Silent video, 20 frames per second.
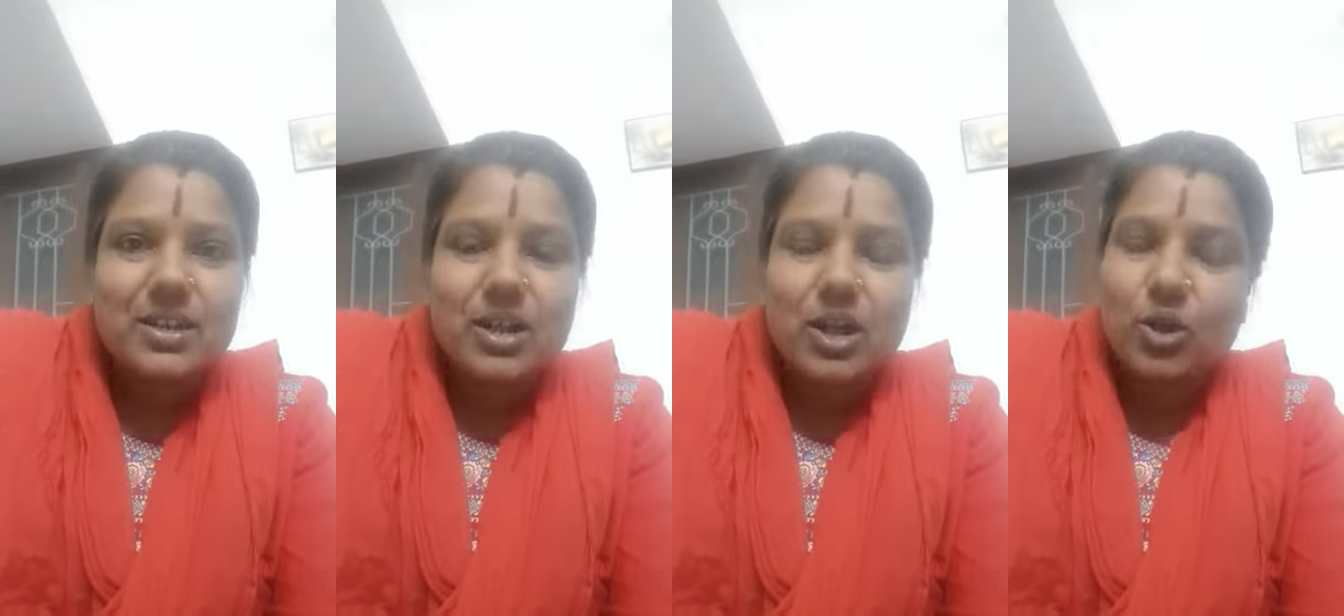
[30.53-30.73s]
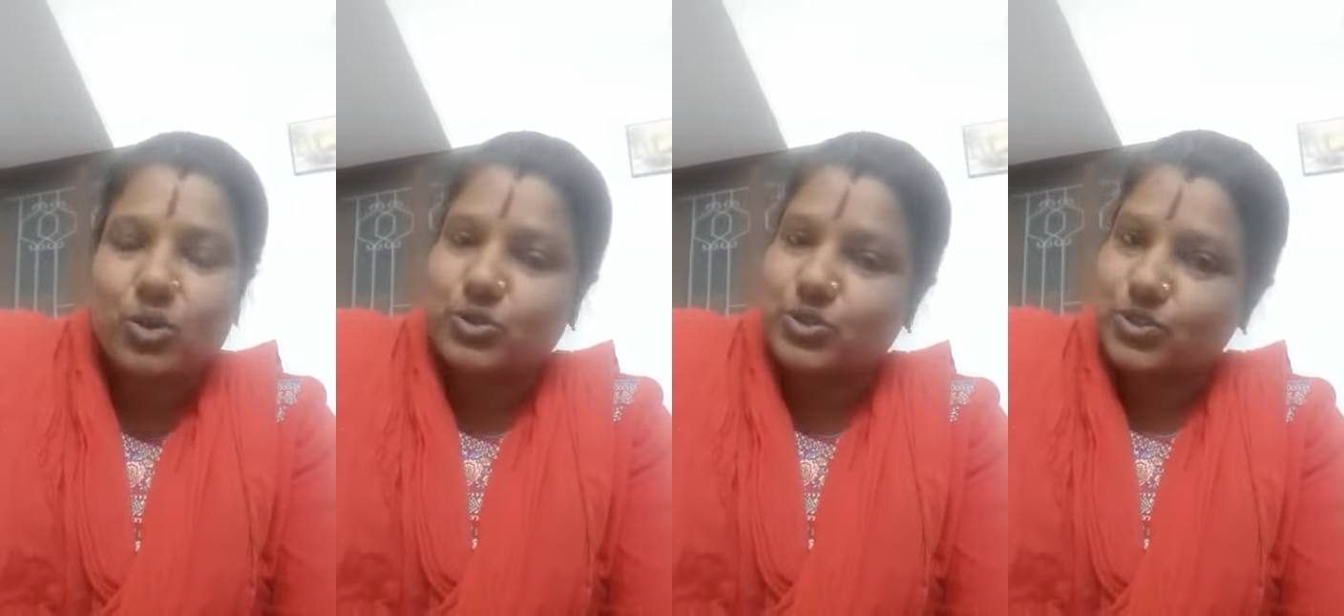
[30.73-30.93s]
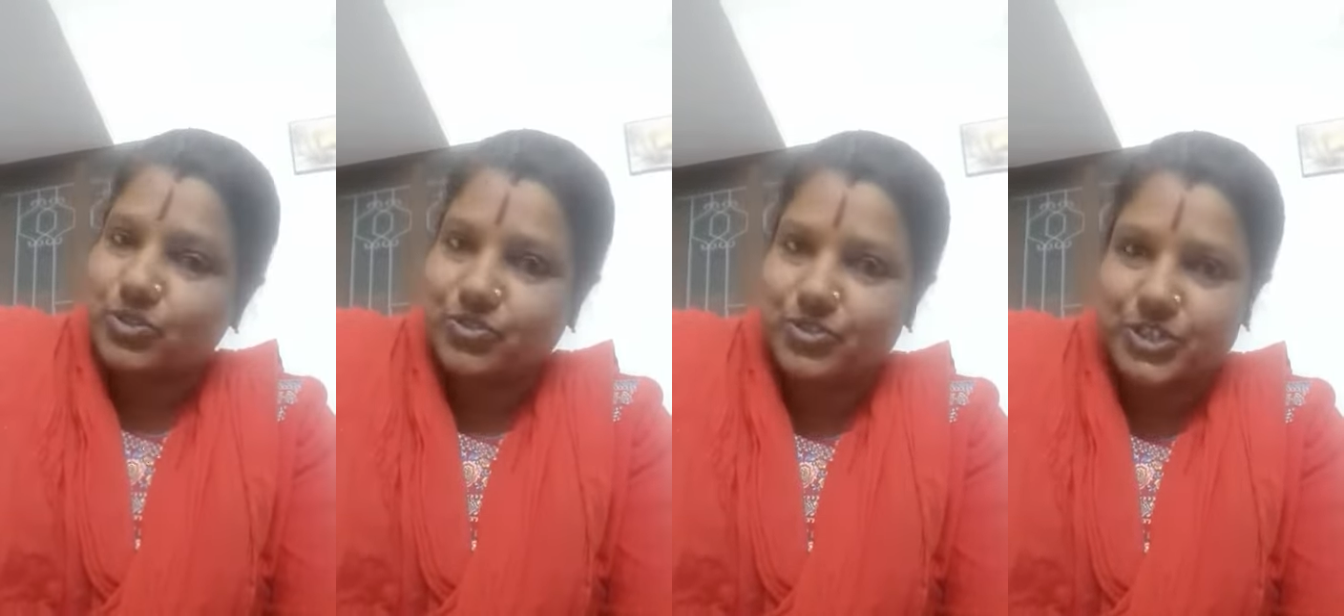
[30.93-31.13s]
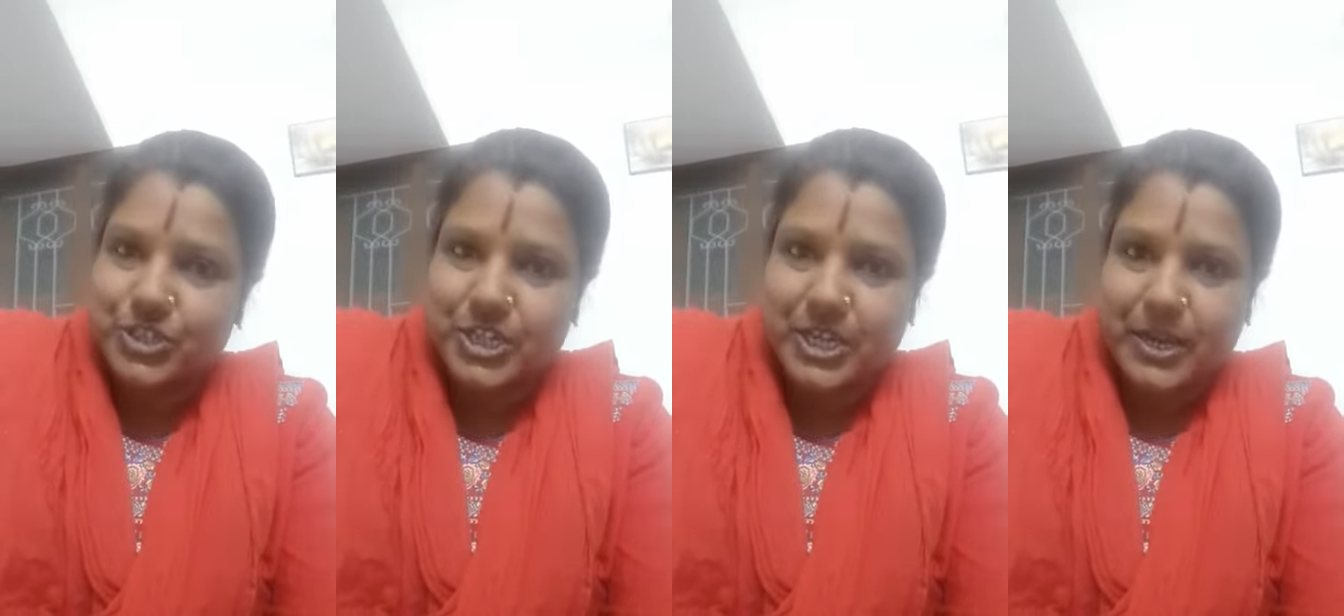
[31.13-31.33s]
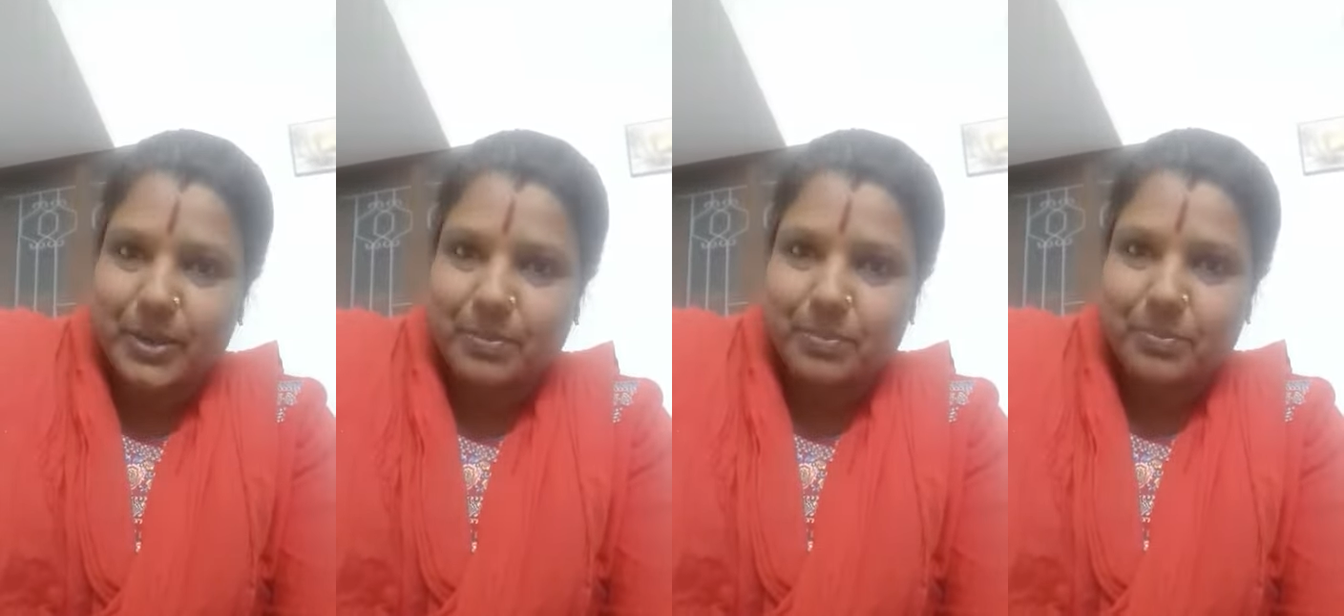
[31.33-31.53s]
out of
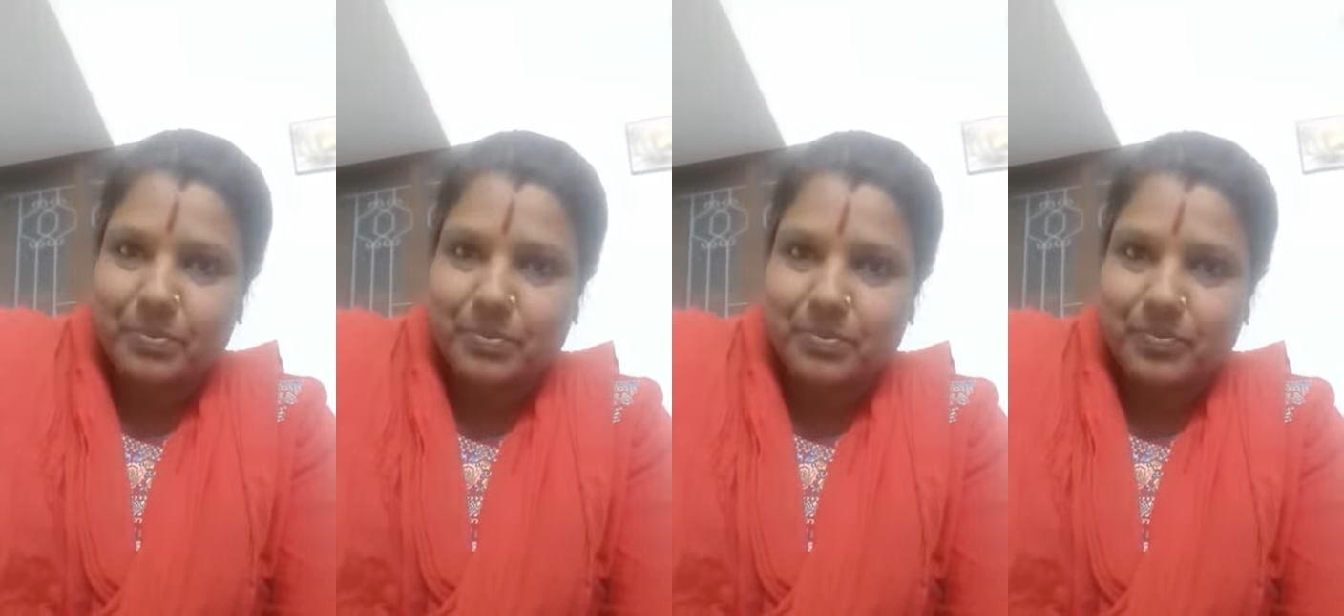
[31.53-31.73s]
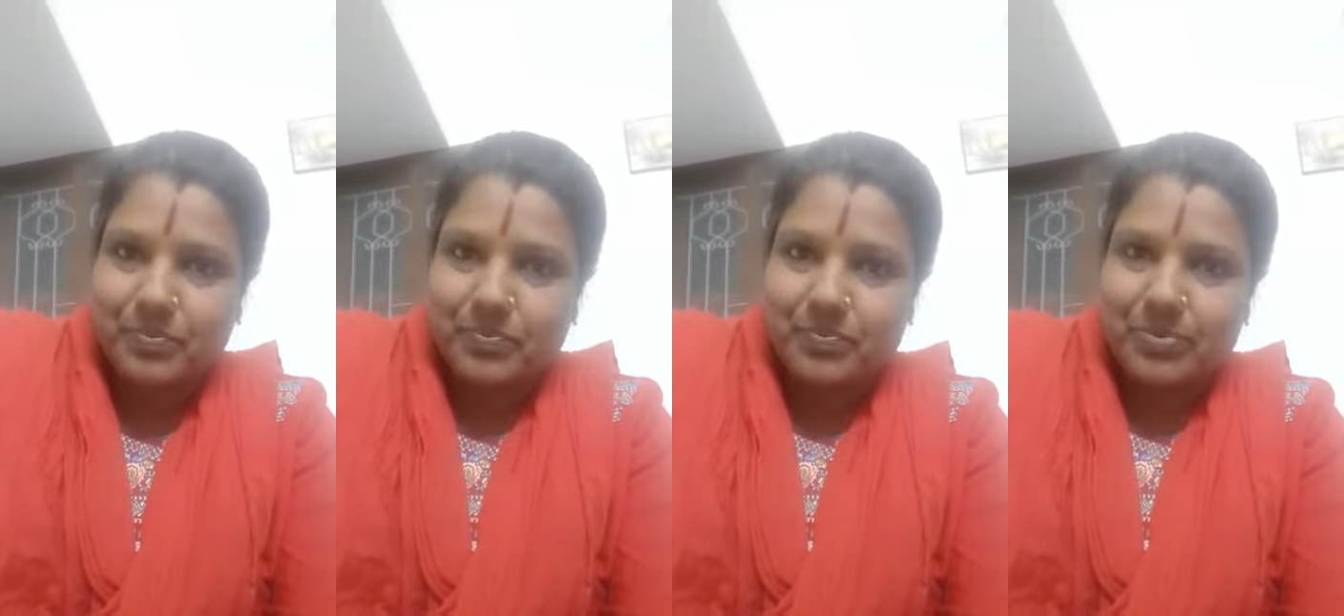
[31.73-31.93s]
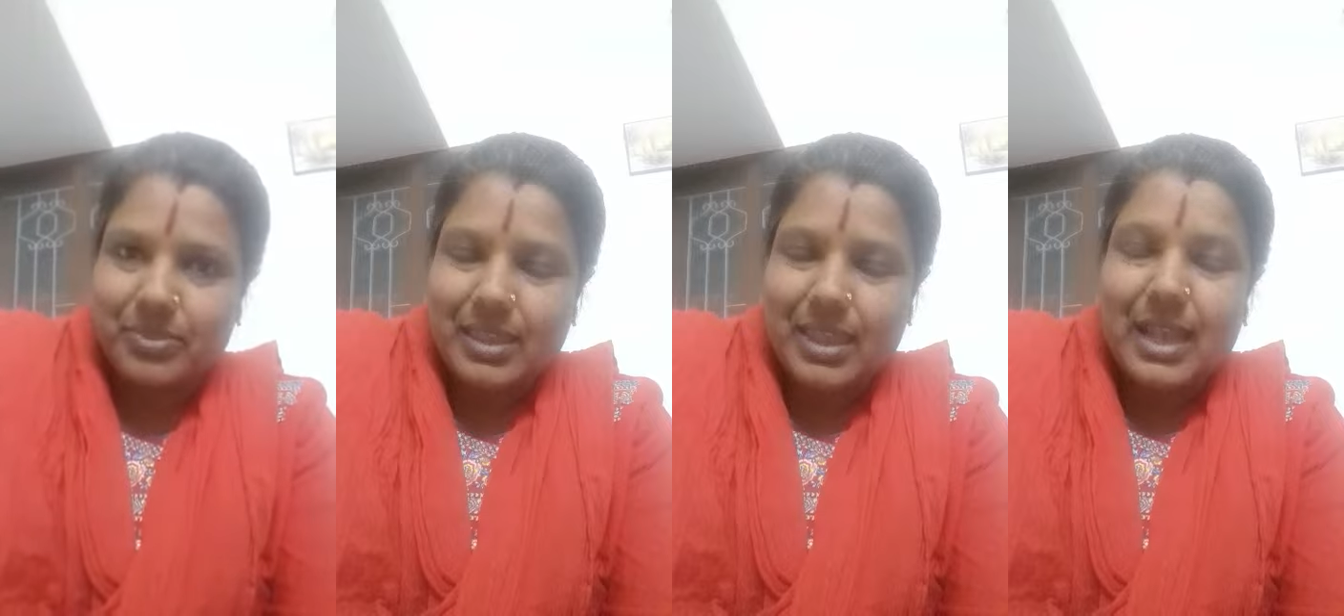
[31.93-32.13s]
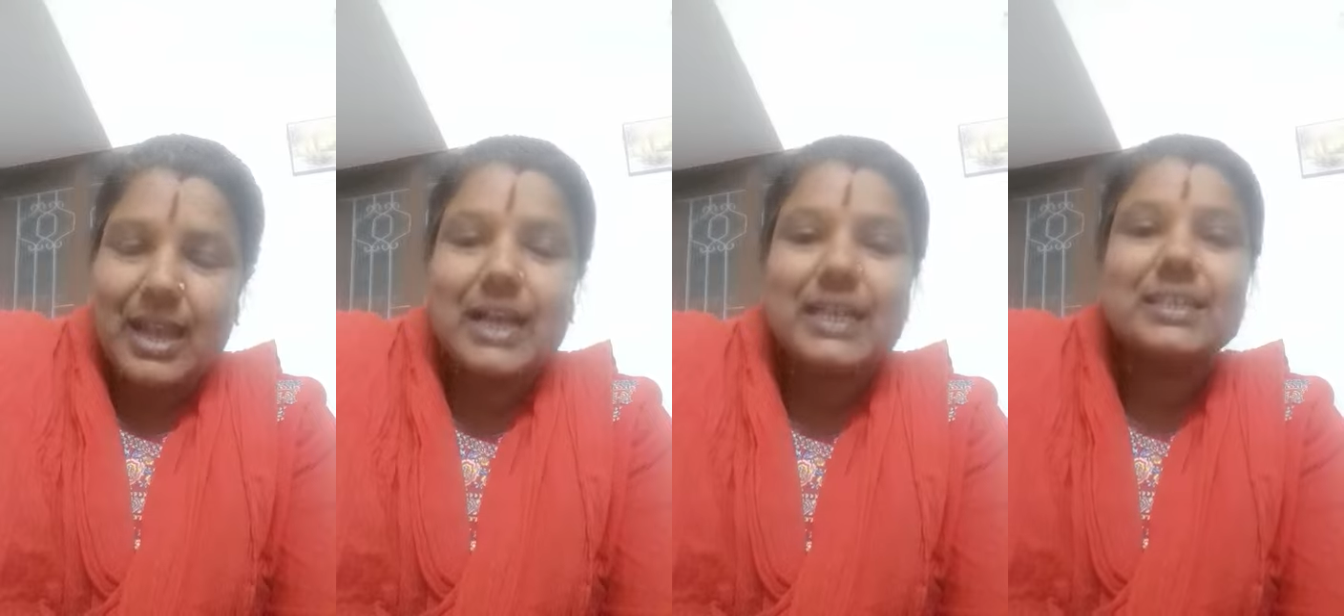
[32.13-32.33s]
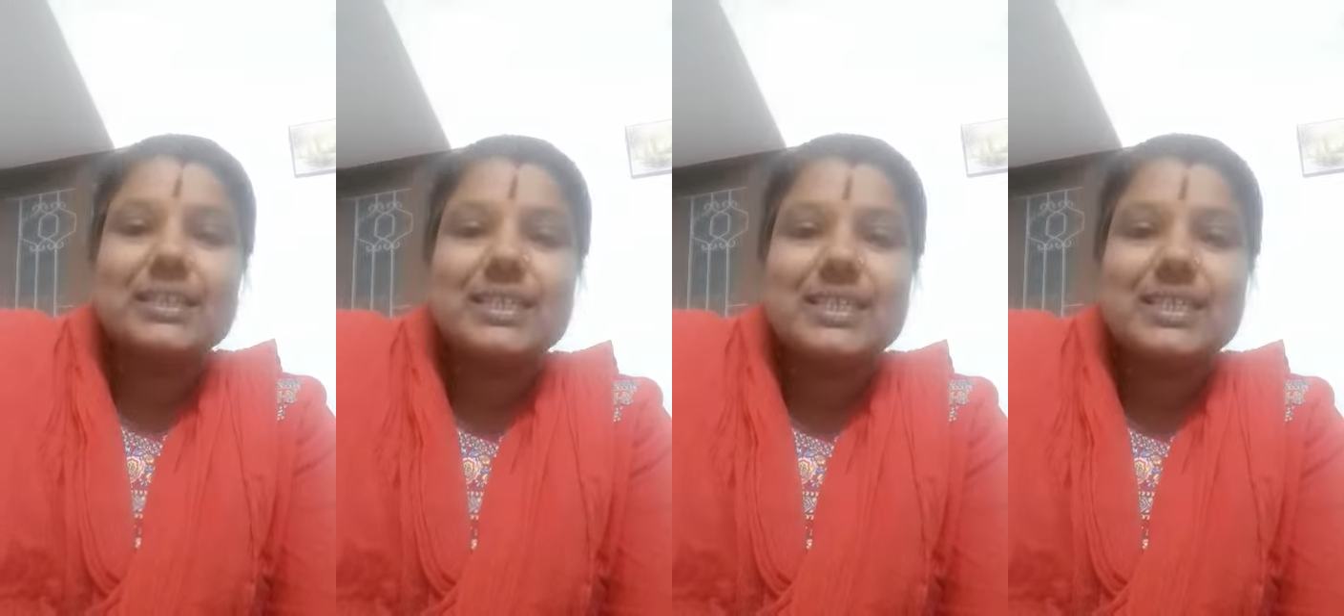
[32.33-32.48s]
shame and